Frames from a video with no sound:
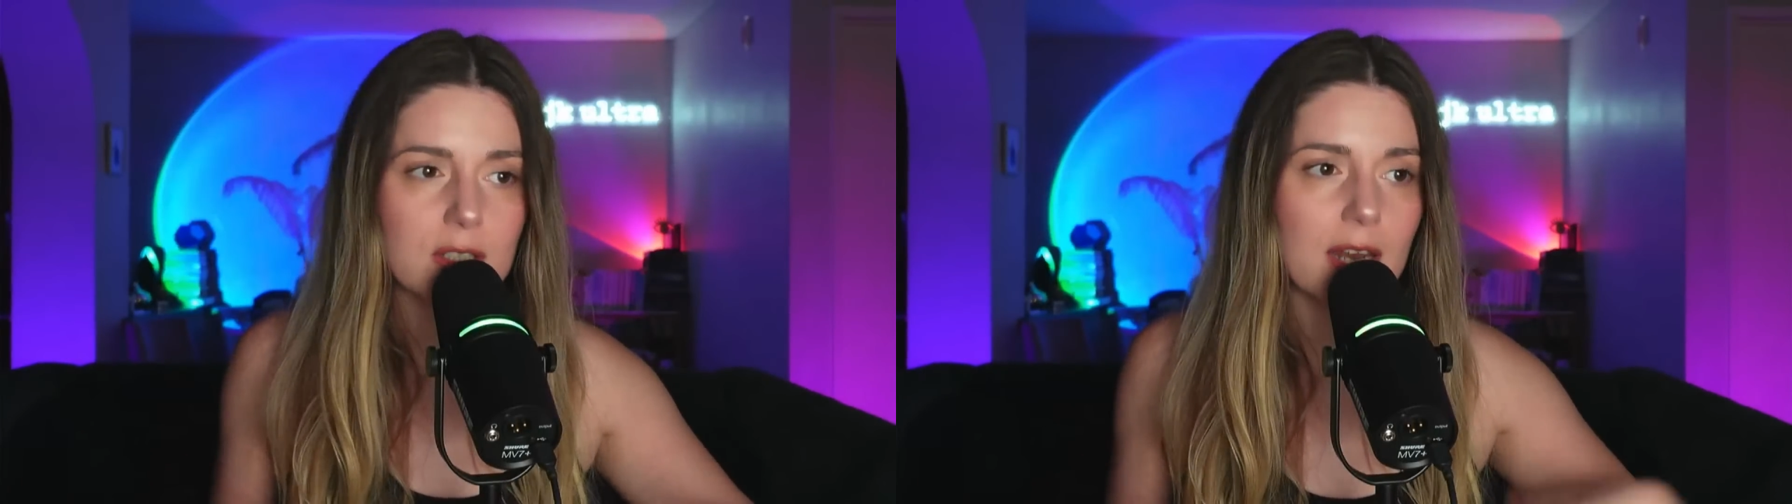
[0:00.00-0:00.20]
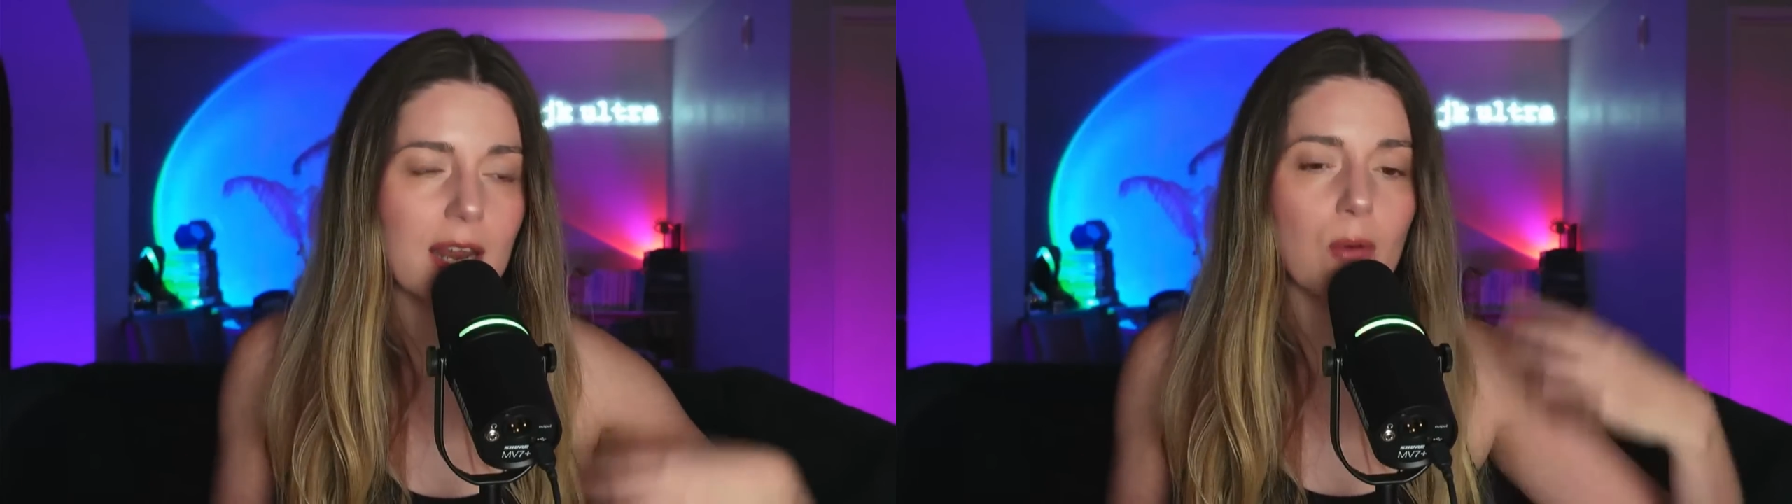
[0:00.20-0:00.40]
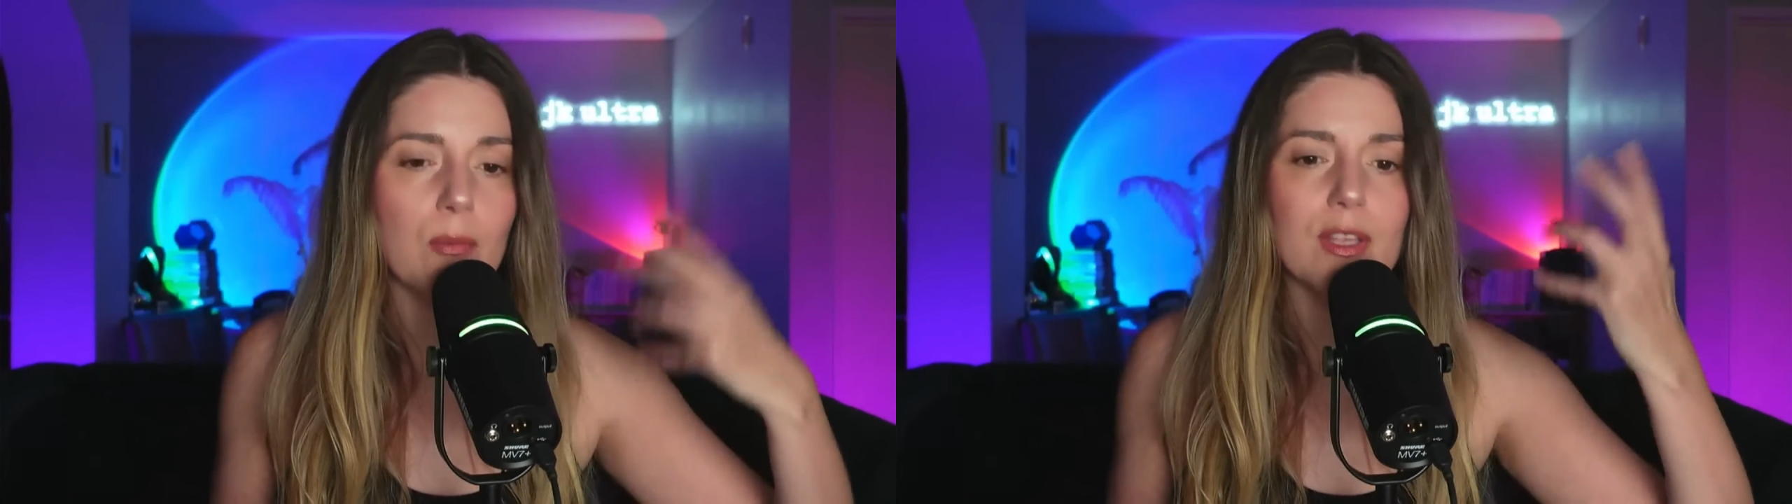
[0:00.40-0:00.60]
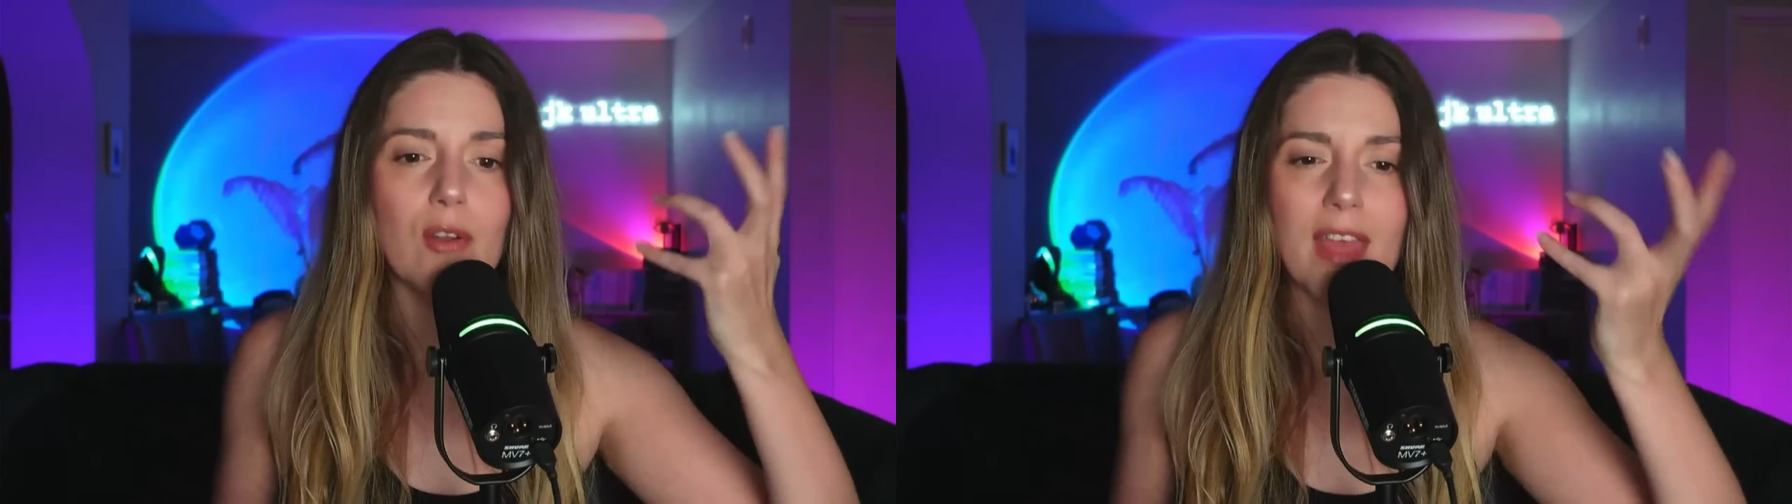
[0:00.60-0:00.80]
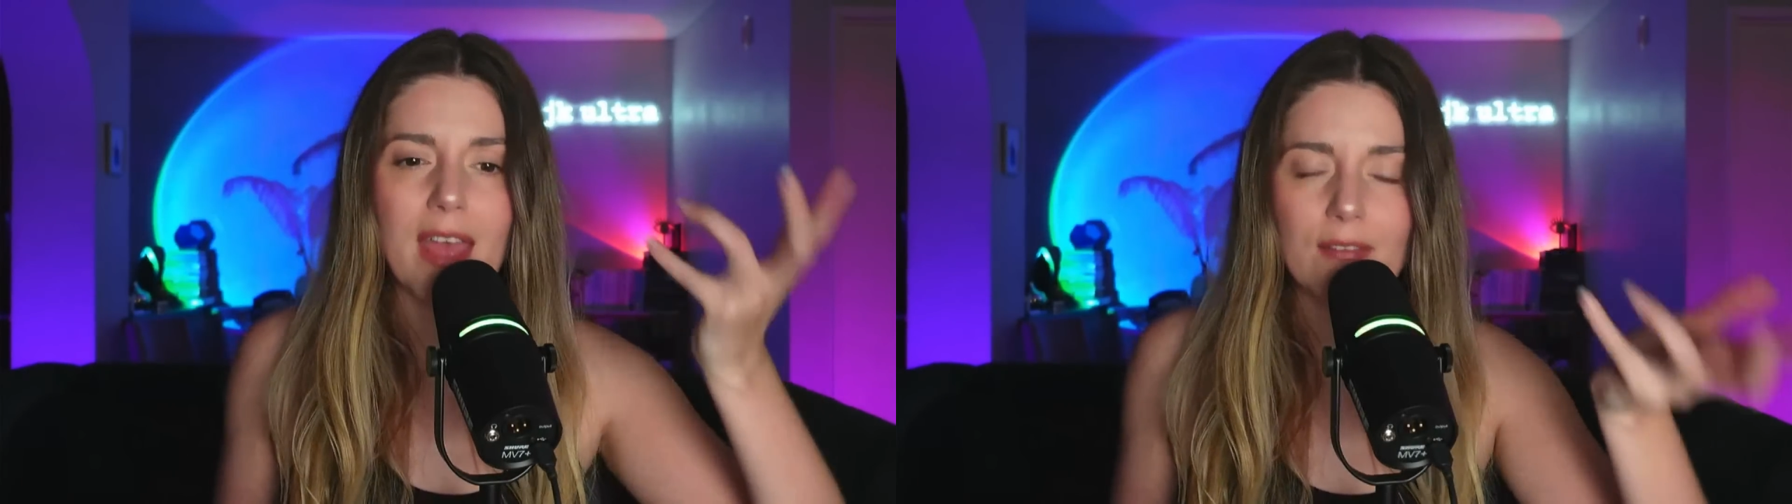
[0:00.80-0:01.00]
And now,
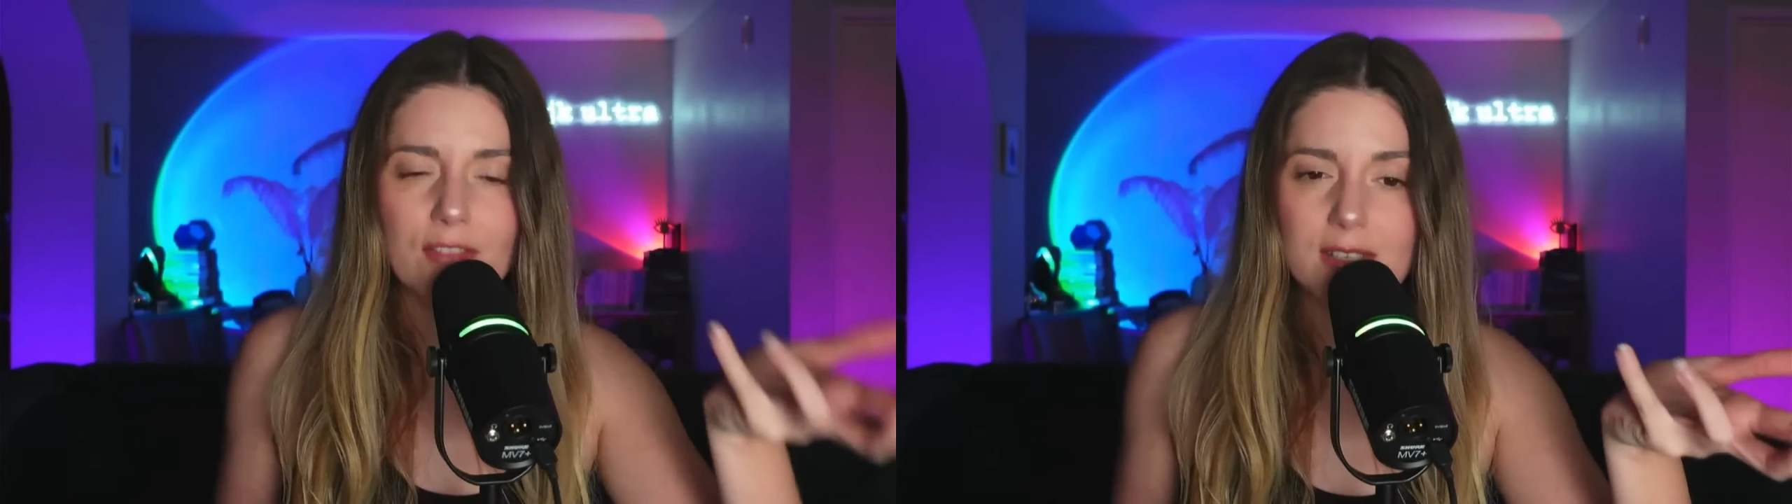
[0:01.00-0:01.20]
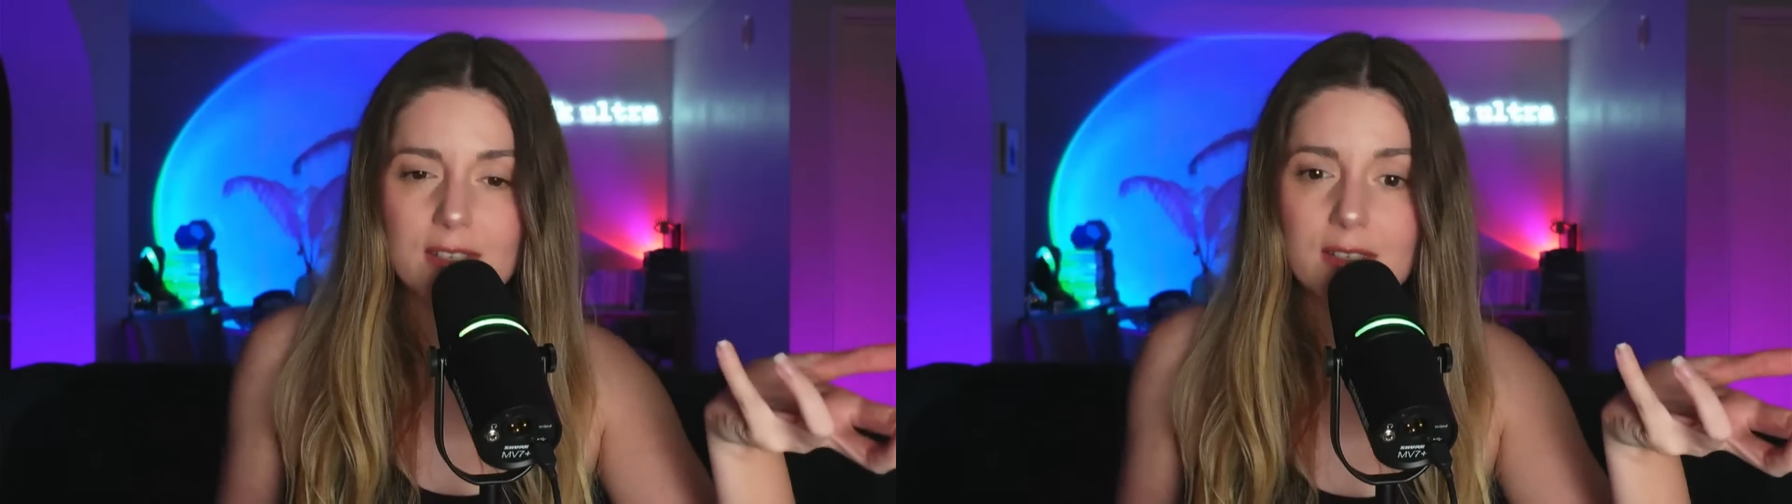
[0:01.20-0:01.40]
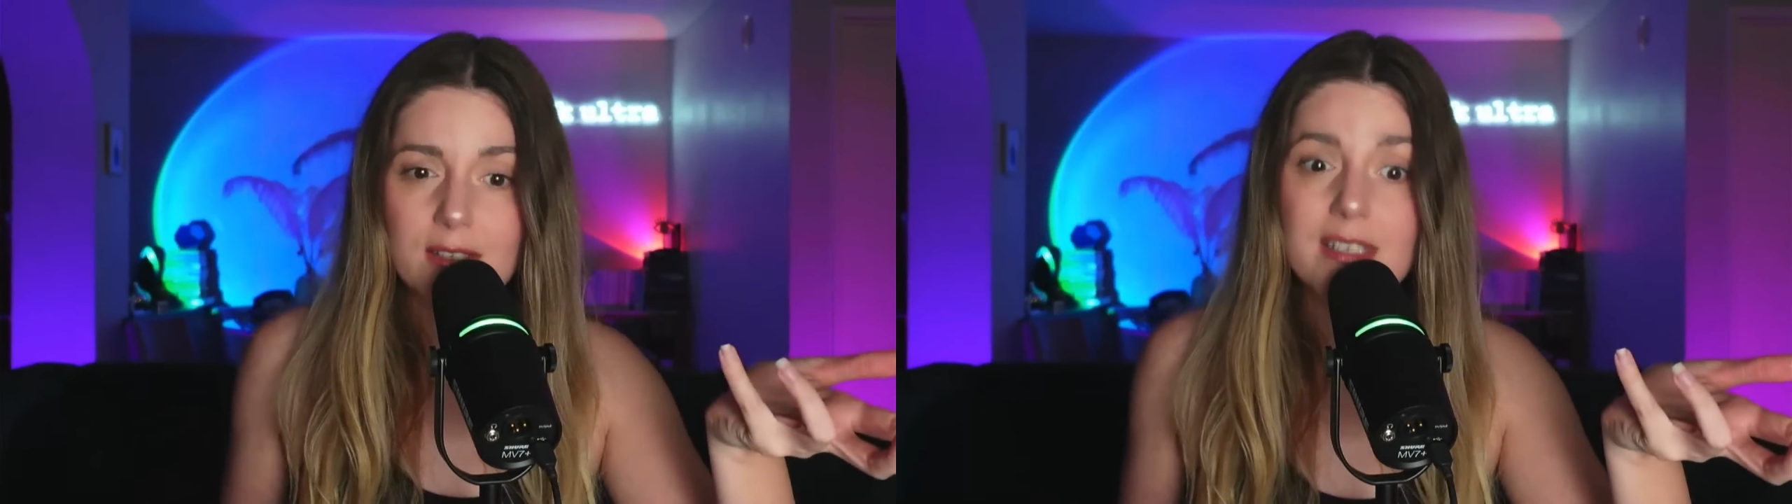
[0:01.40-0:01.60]
they have this